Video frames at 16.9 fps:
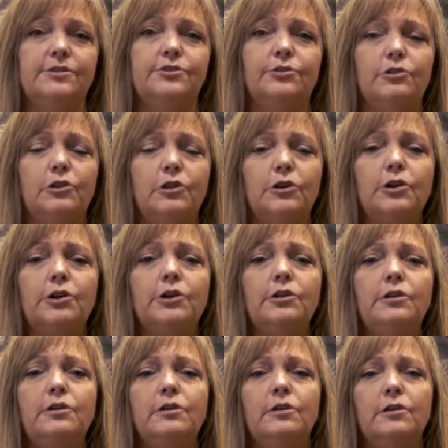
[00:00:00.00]
to
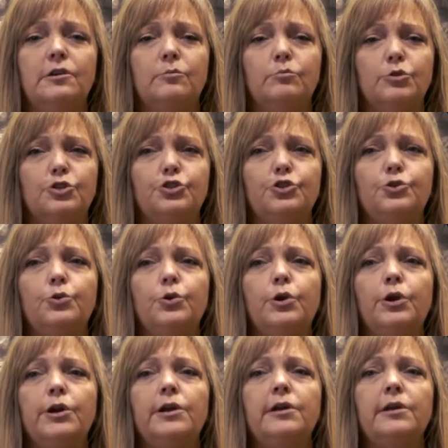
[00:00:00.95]
learn,
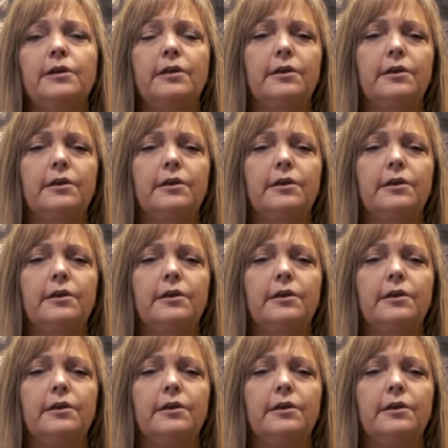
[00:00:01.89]
mature,